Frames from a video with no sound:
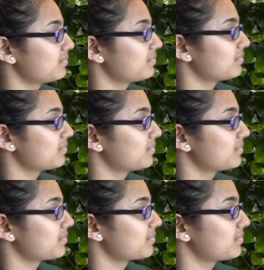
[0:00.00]

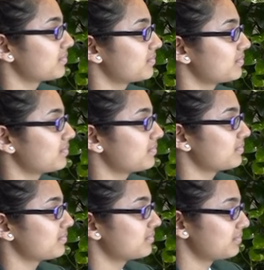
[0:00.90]

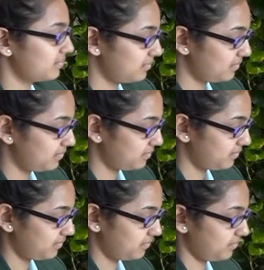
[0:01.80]

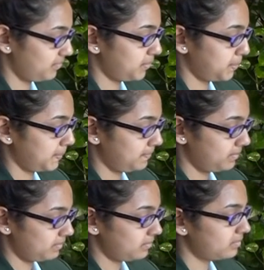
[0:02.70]

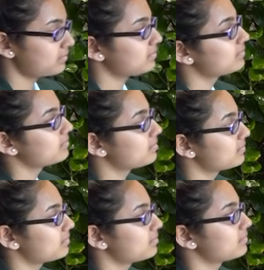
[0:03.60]

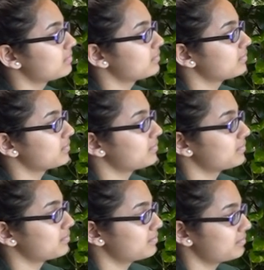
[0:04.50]

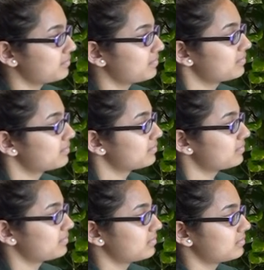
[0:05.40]

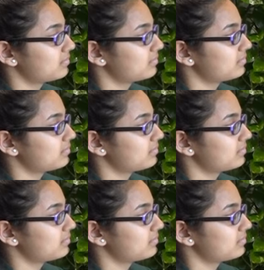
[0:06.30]
The person shown says nothing.